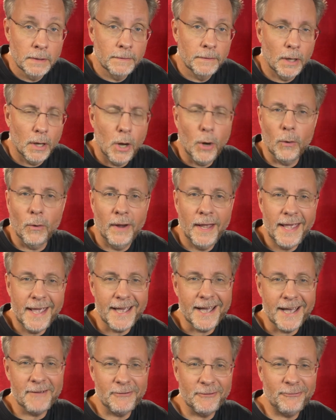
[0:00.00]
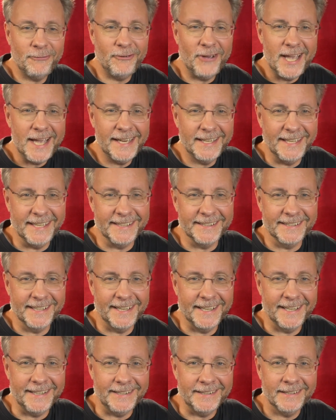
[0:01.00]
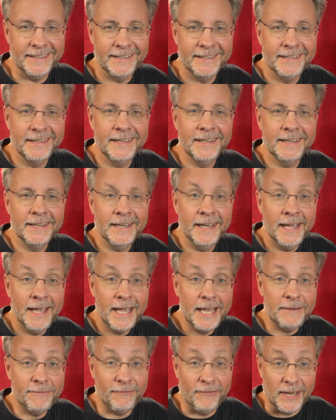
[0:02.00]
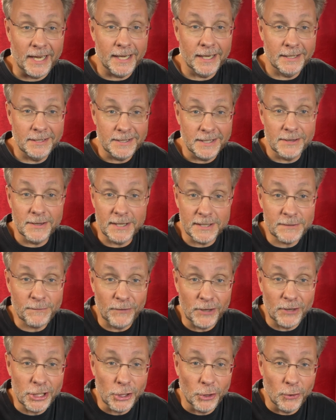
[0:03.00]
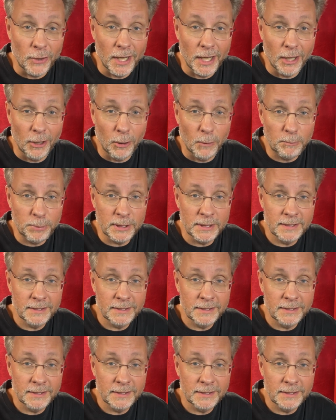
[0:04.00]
Oh, hey, I have a fan online. Hey, fan, did this video help?